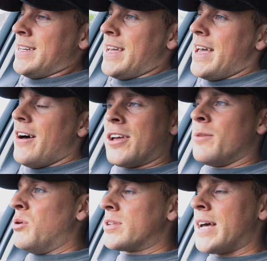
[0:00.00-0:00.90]
Yeah, I
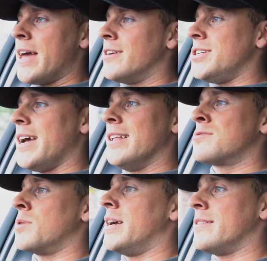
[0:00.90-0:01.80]
could put that energy
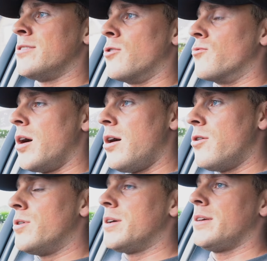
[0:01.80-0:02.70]
elsewhere into a row,